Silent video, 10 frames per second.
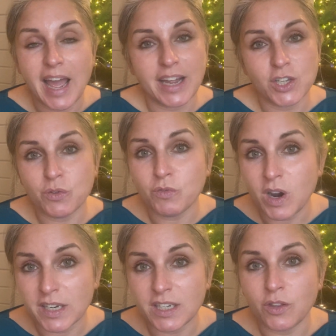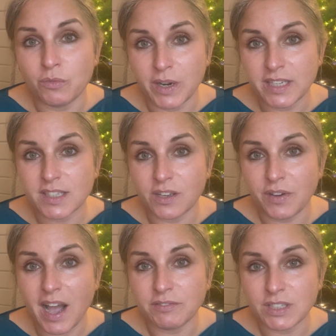and you run the risk of
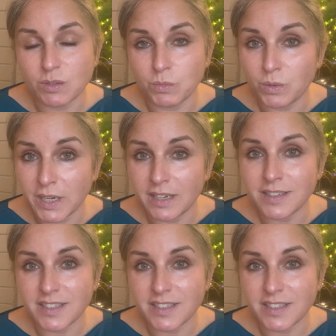having some really